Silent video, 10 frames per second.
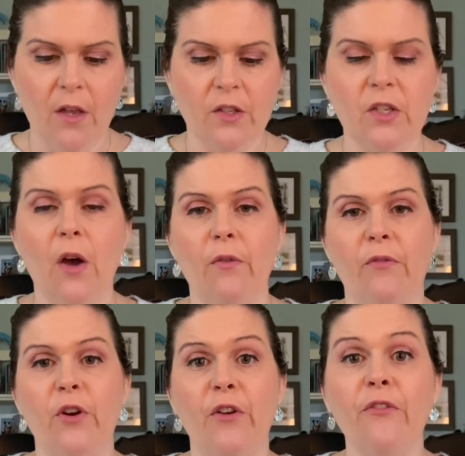So
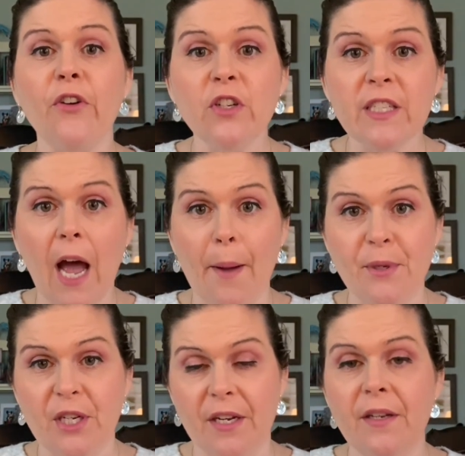for your first
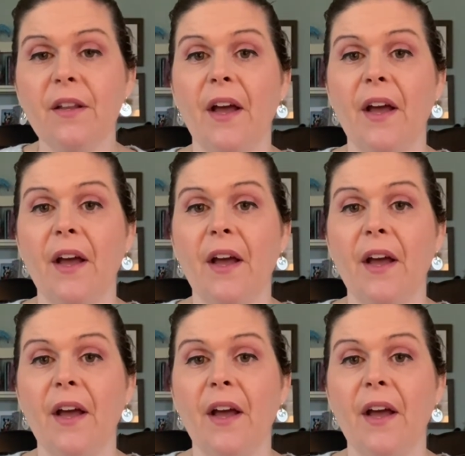option,